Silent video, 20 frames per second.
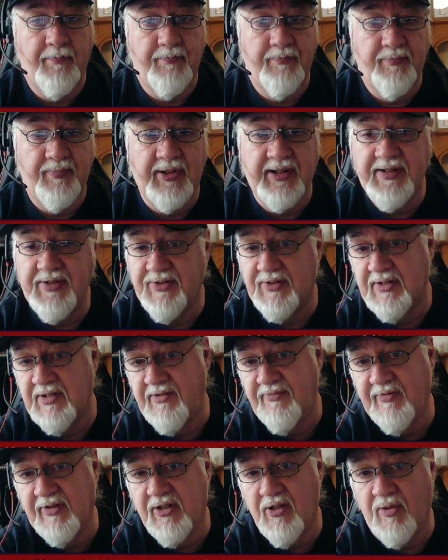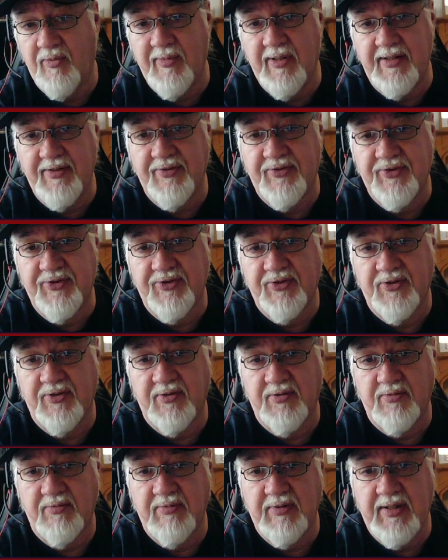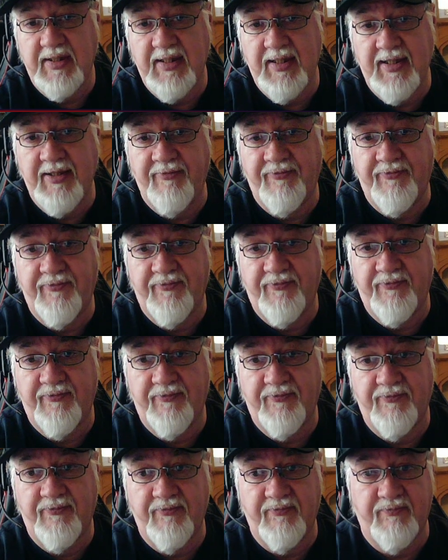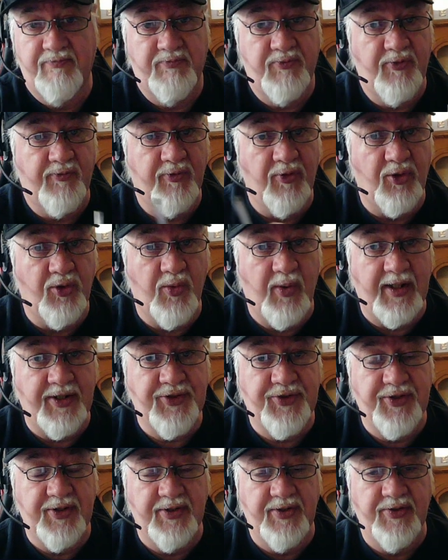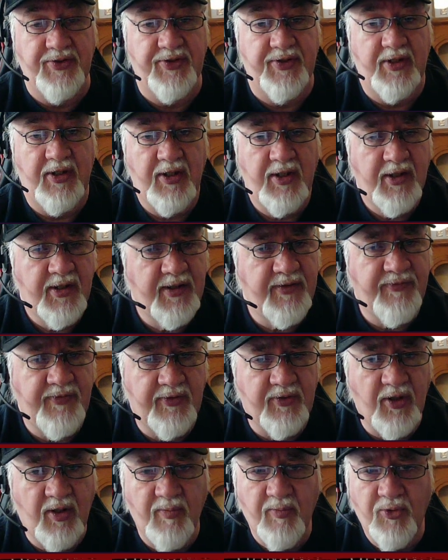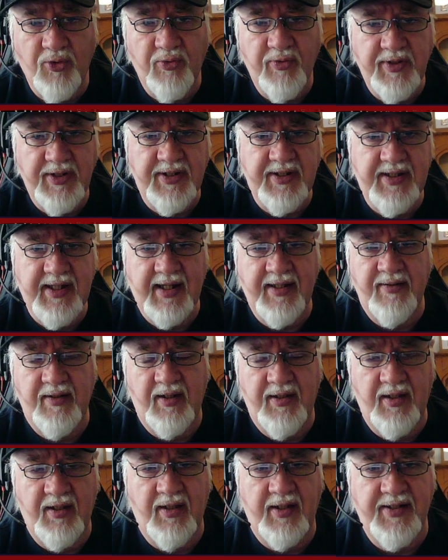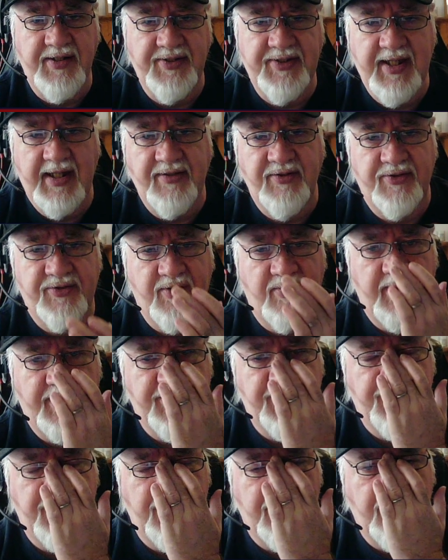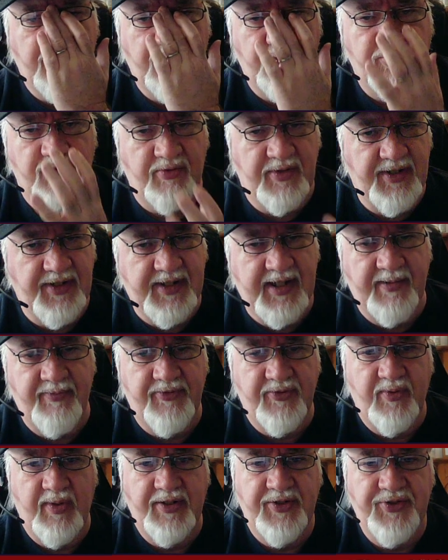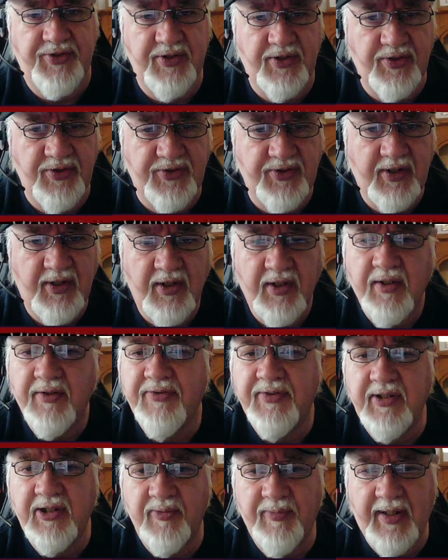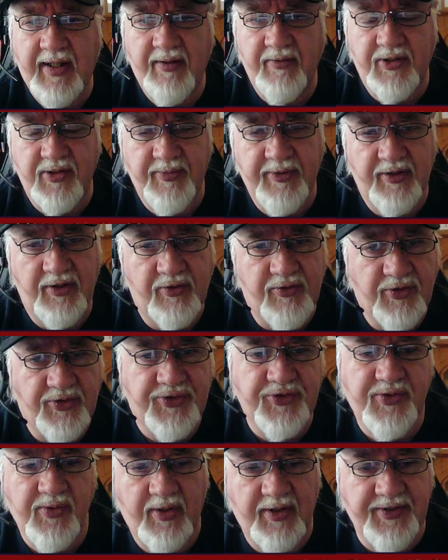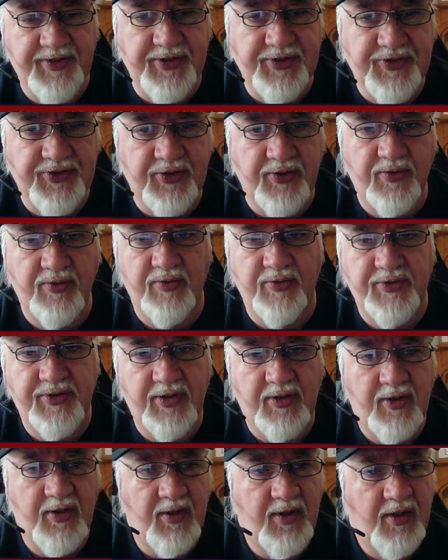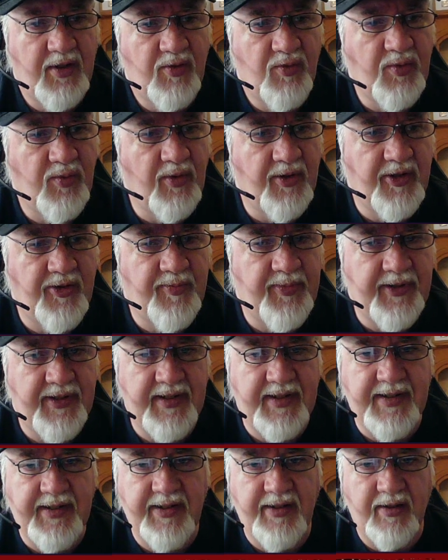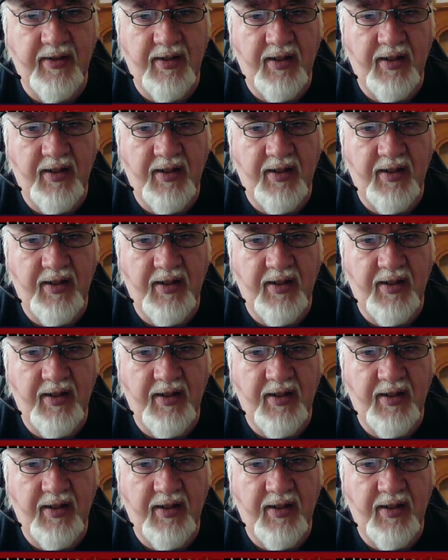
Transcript: Please leave a comment if you've got questions. If you've got more intense questions or in-depth questions, think about coming across to our Discord. We want to be